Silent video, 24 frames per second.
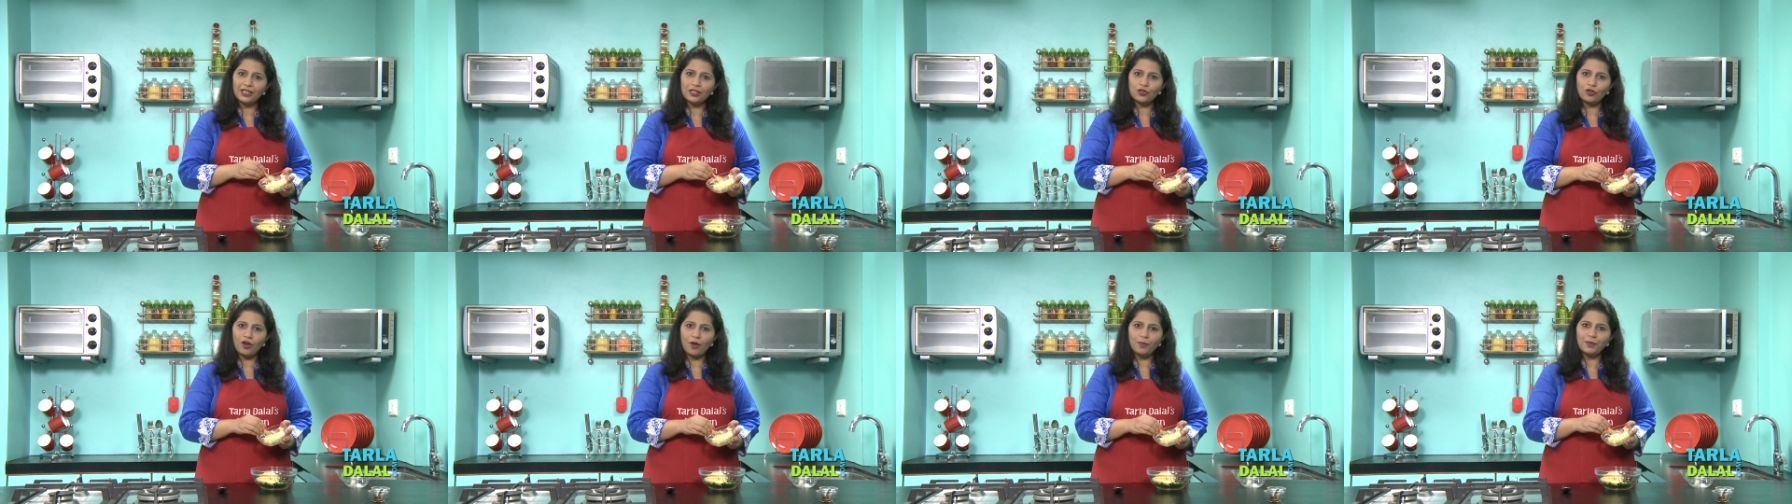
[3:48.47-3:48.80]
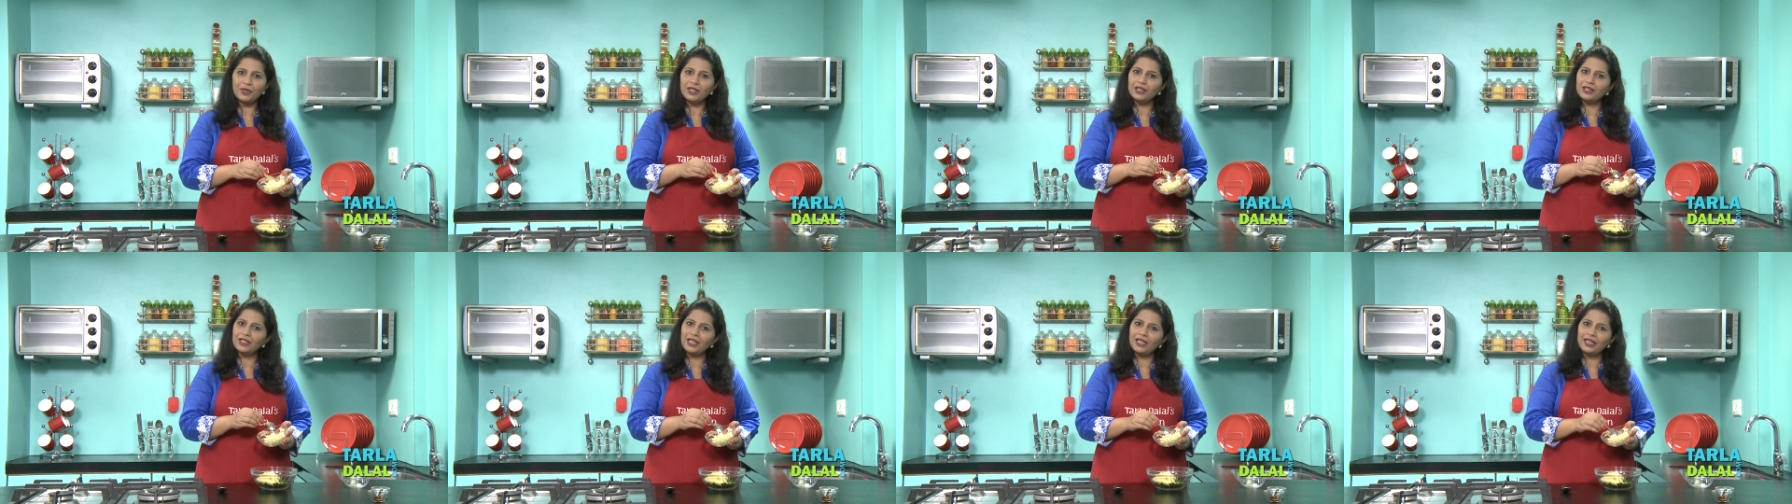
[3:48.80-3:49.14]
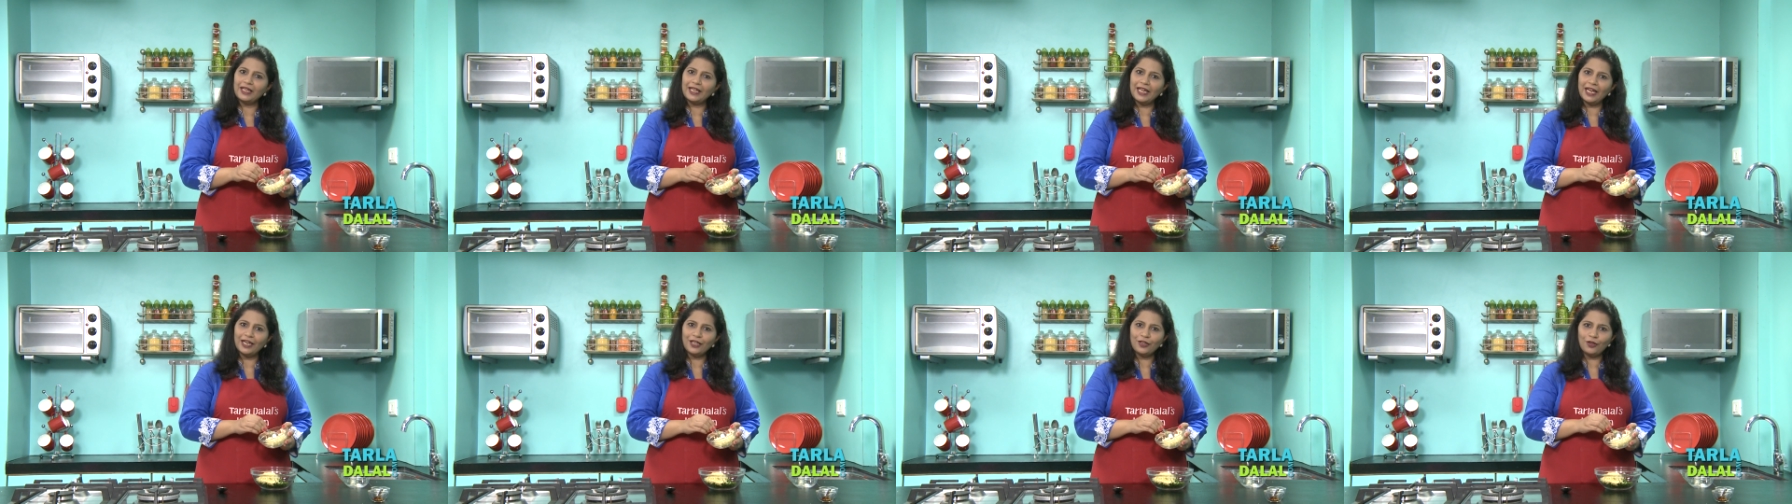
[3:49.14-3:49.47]
chopped and they'll
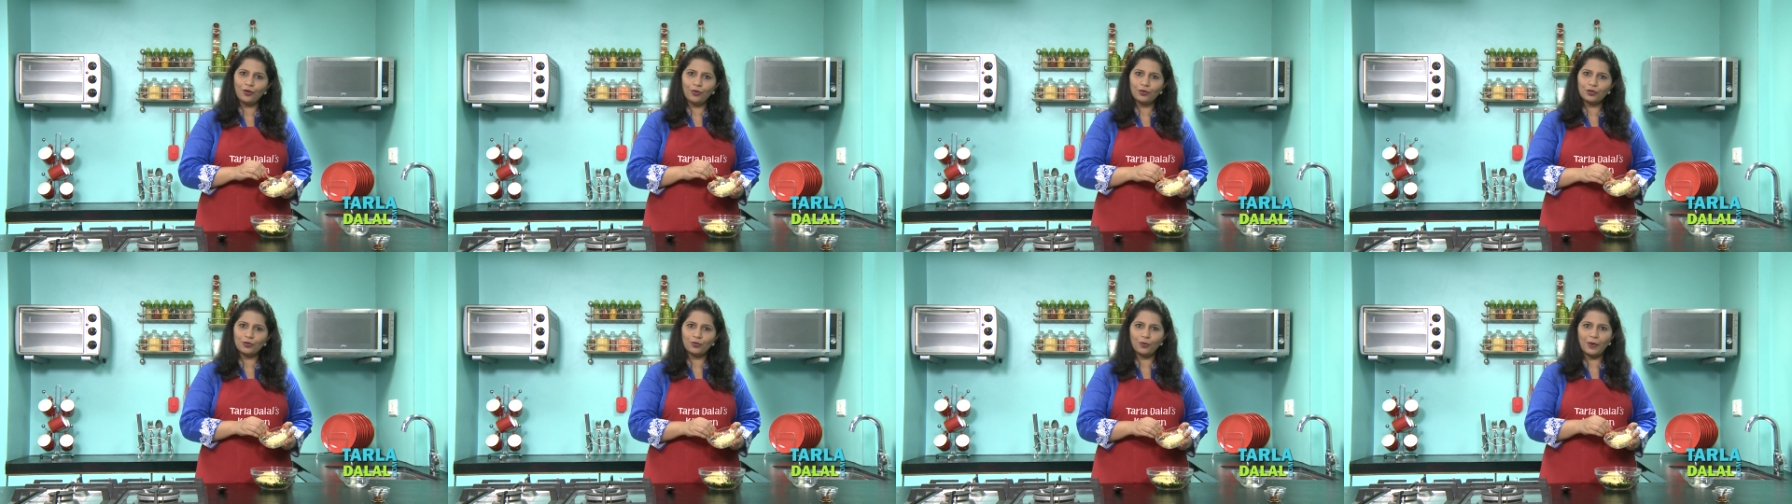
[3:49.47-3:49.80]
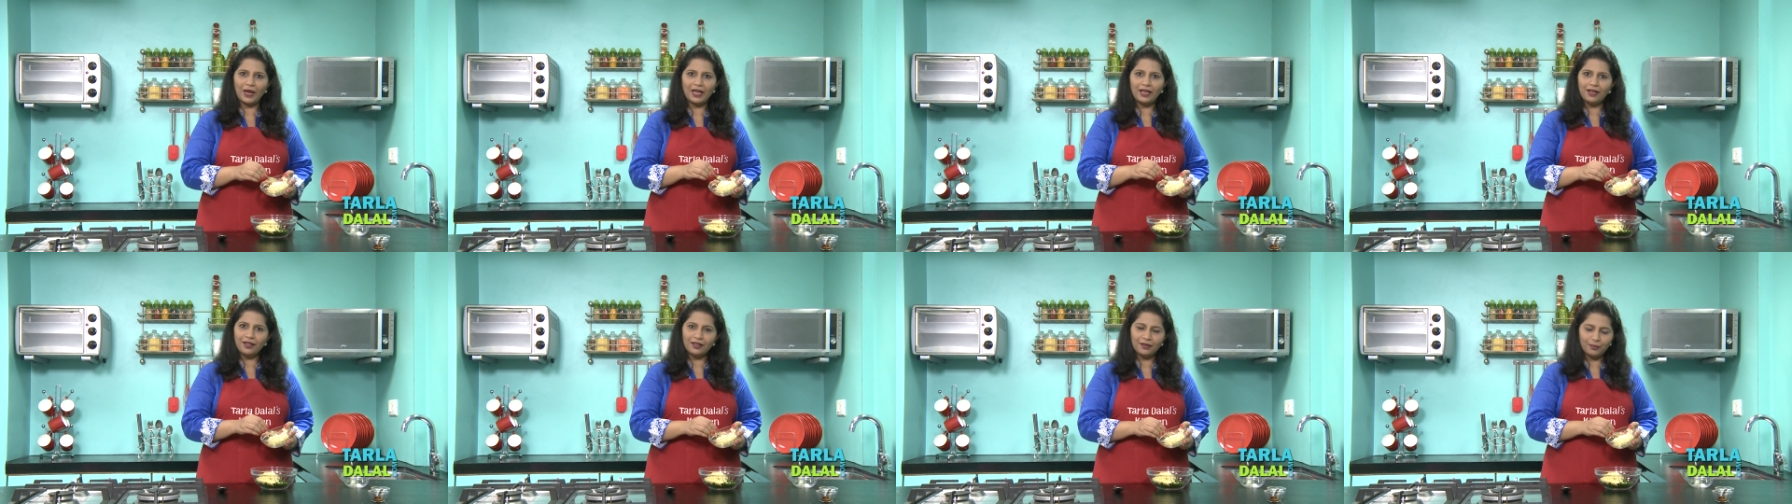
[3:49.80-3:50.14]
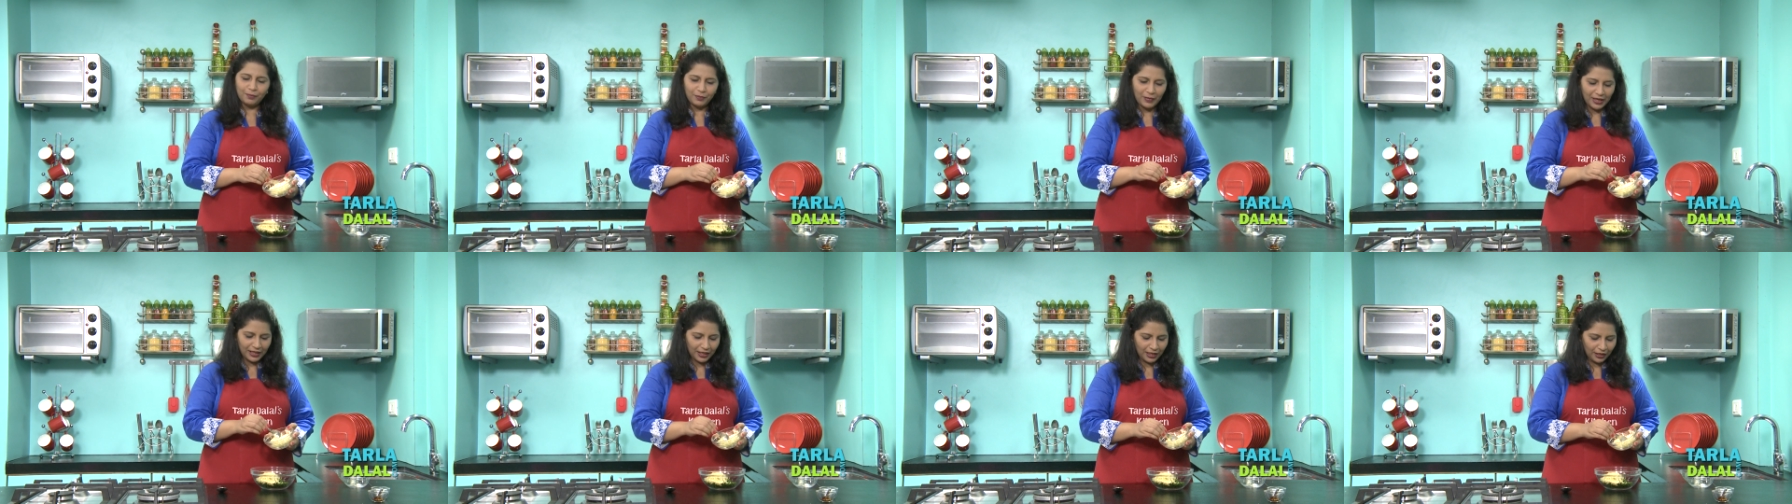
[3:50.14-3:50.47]
get cooked while
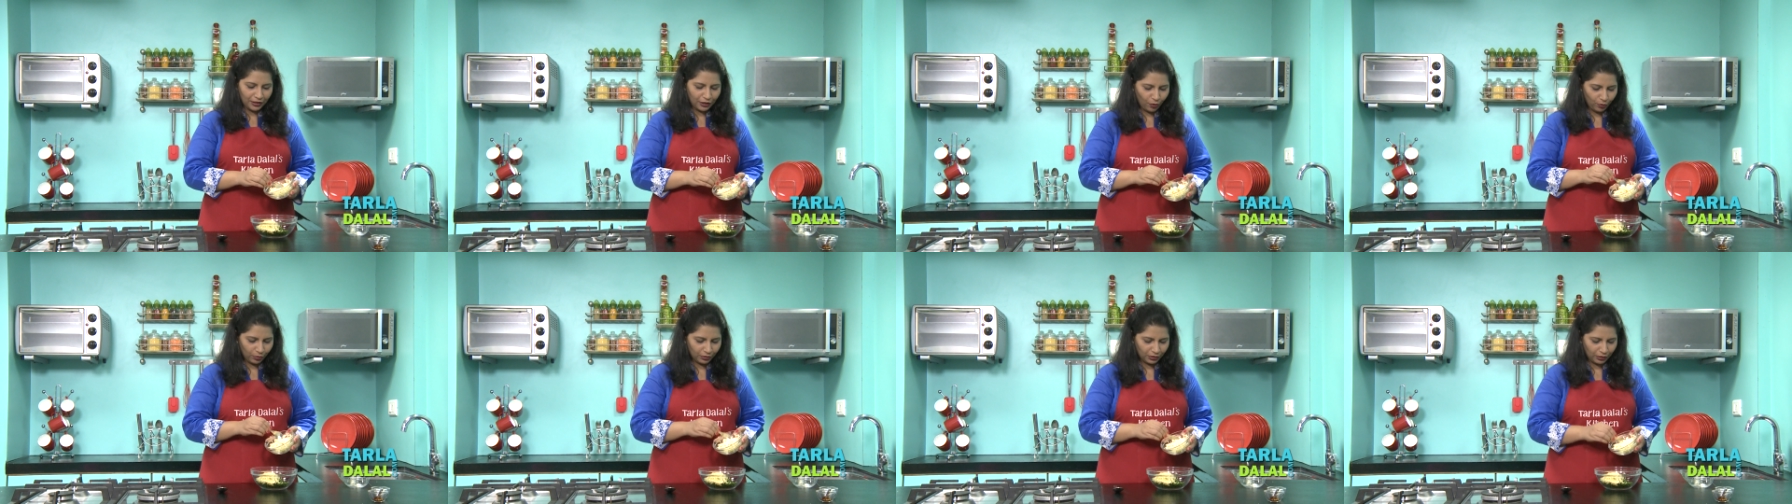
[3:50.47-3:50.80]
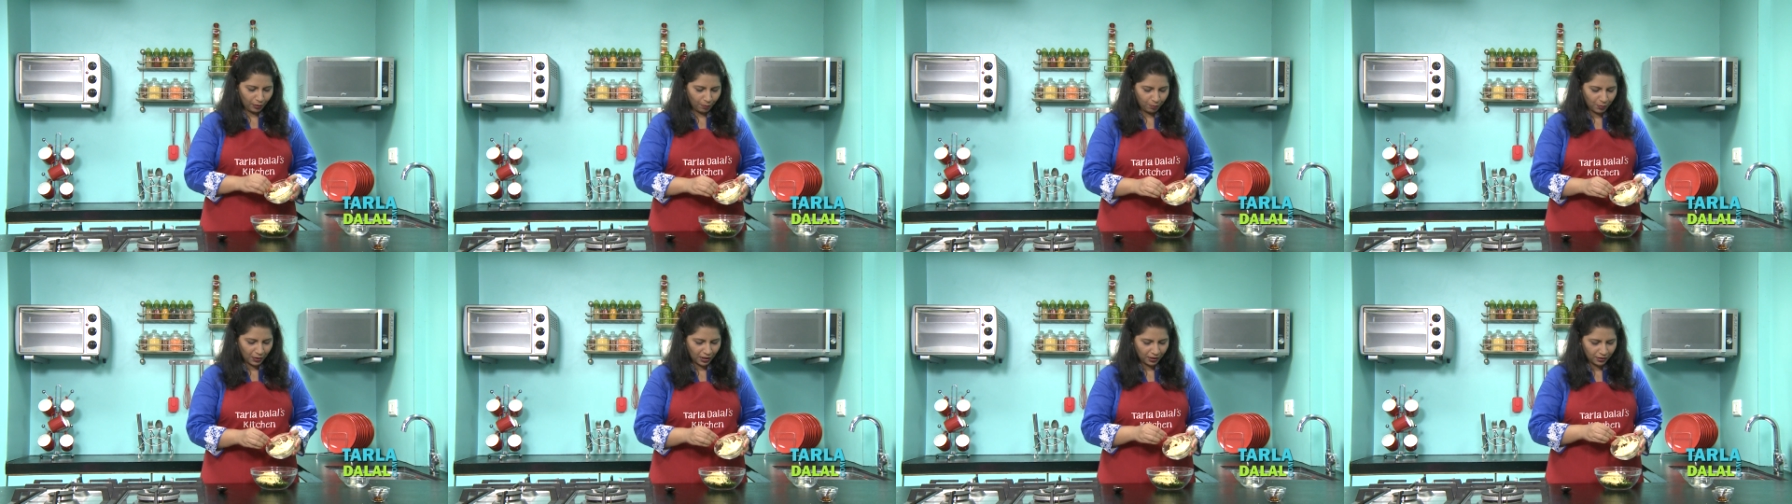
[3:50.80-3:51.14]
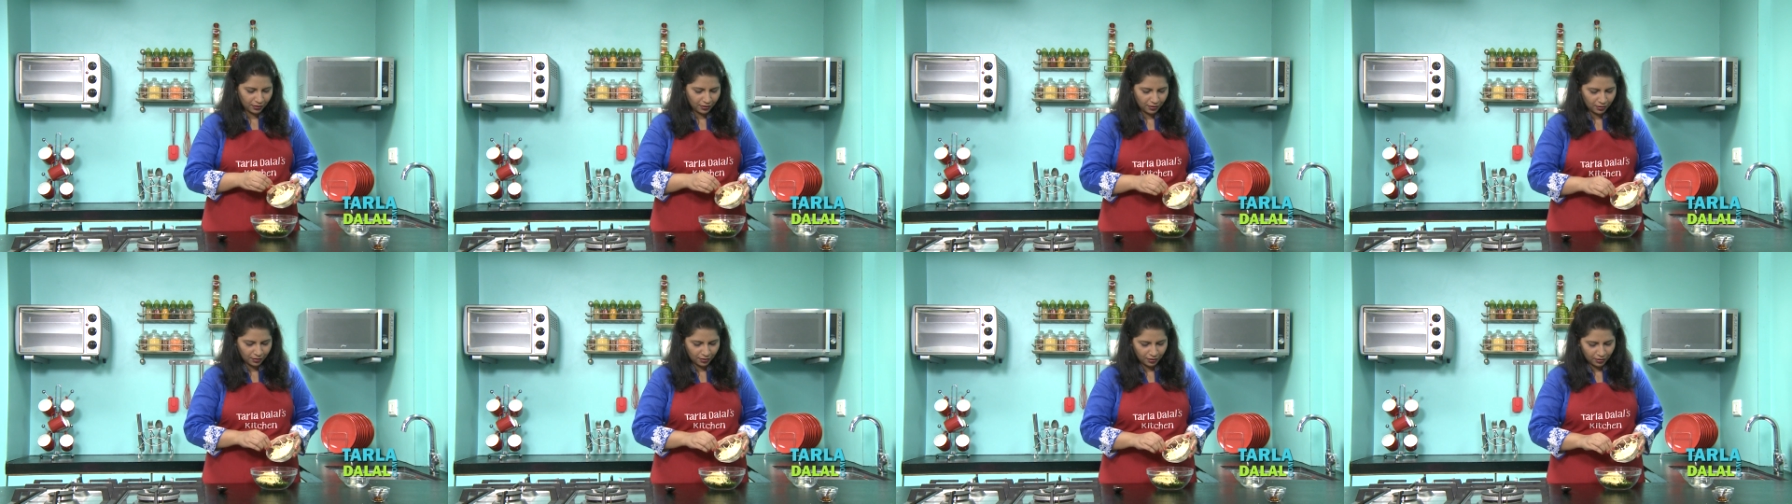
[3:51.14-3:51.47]
making the
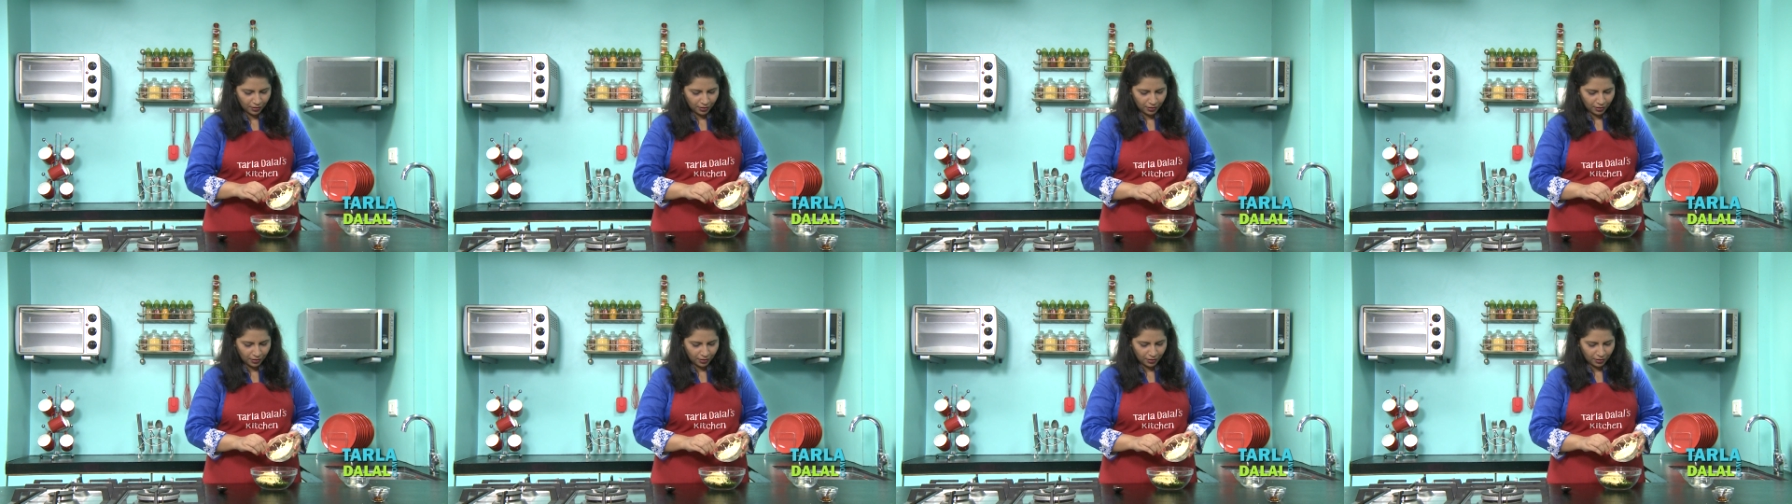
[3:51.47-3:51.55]
uttapas.